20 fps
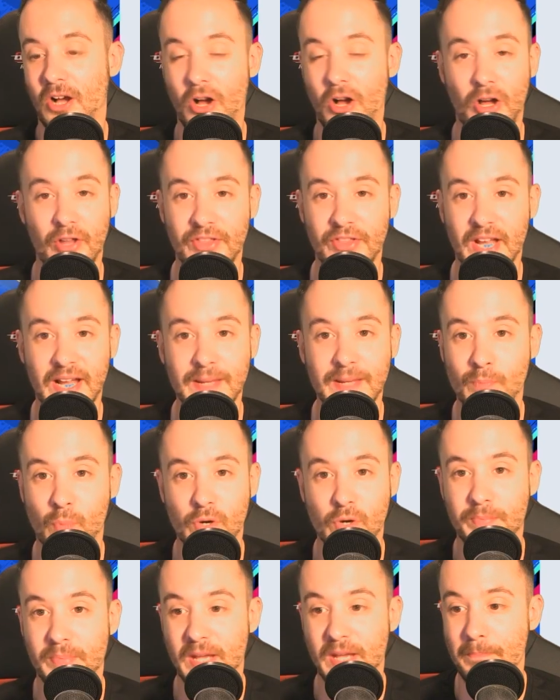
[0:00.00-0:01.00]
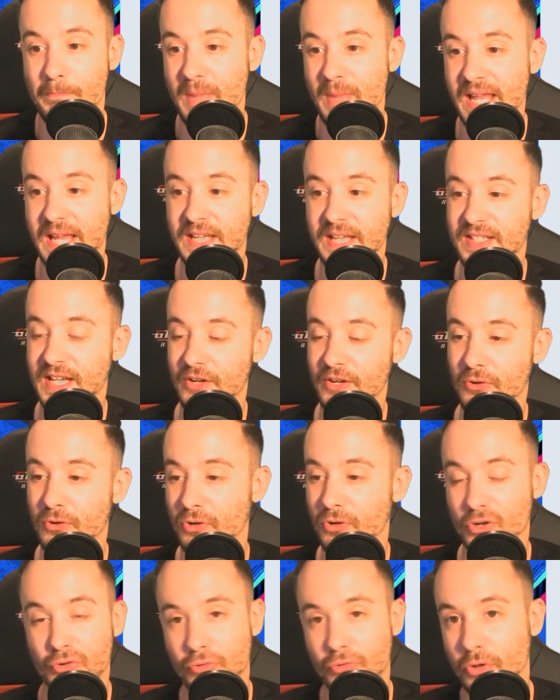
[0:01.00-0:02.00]
R9 would be amazing, or
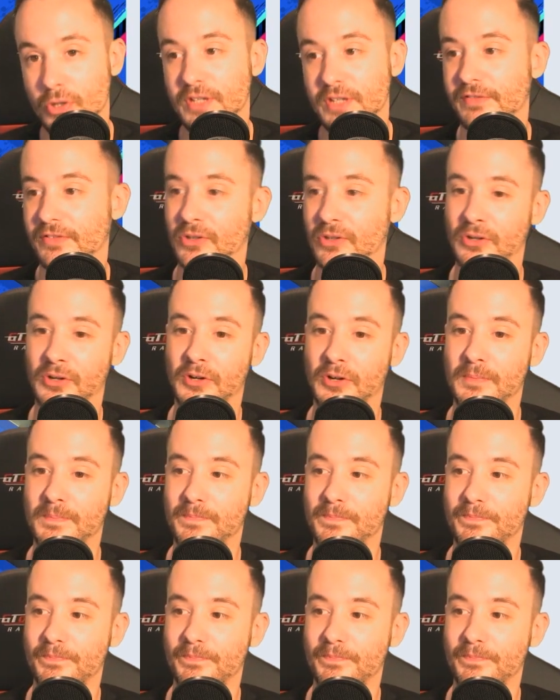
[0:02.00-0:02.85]
Cruyff, or...